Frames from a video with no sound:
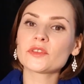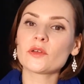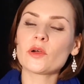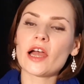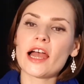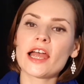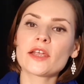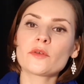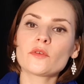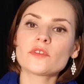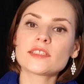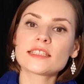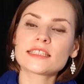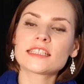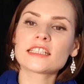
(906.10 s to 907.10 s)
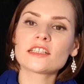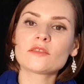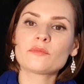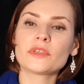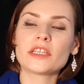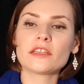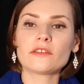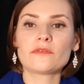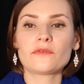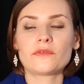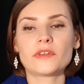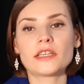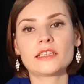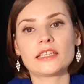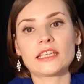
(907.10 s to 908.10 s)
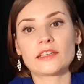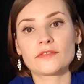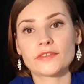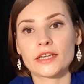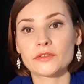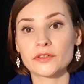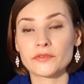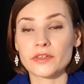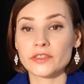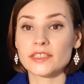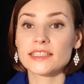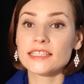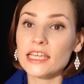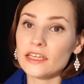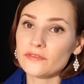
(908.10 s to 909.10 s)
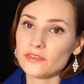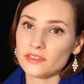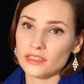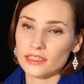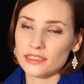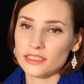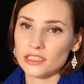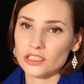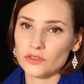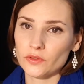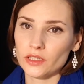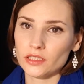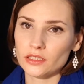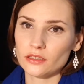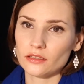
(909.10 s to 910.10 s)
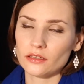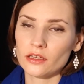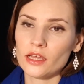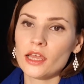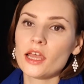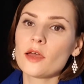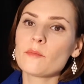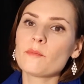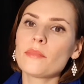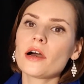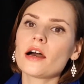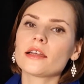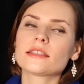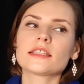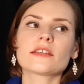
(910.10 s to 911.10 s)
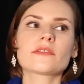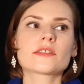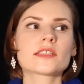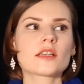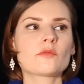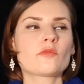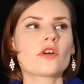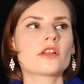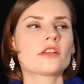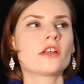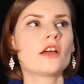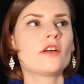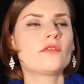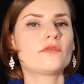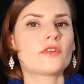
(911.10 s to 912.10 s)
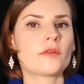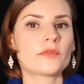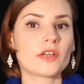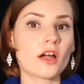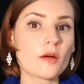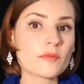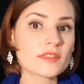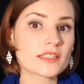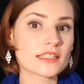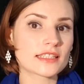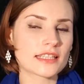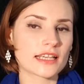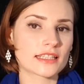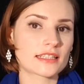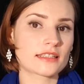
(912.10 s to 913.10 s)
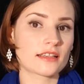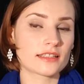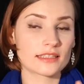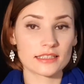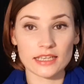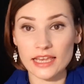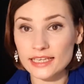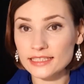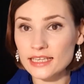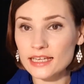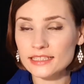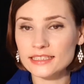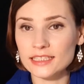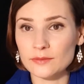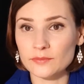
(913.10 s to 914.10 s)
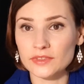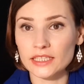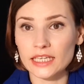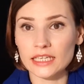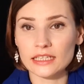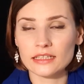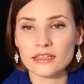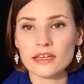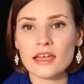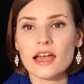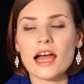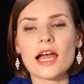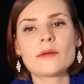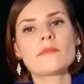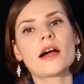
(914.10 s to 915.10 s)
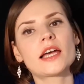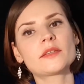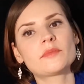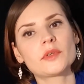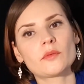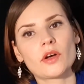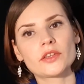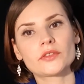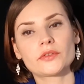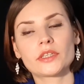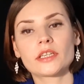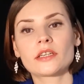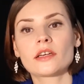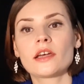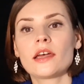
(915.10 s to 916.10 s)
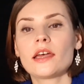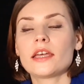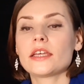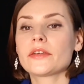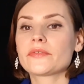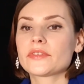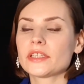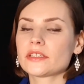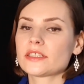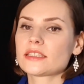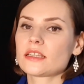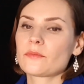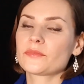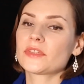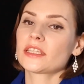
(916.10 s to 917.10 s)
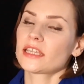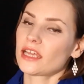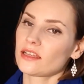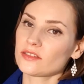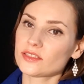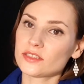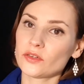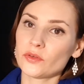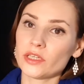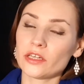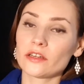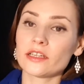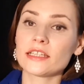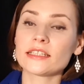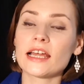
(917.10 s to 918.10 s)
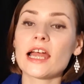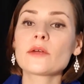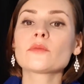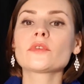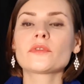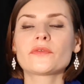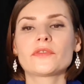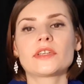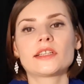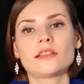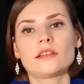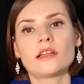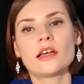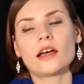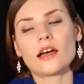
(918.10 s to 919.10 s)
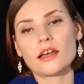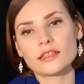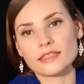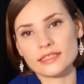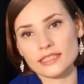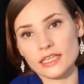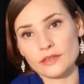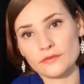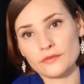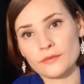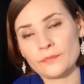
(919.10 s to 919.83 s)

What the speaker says: I still be feeling very, very safe in that situation. But if someone from the opposite sex does the exact same thing, I might be wondering if there's something else going on, and I will feel unsafe.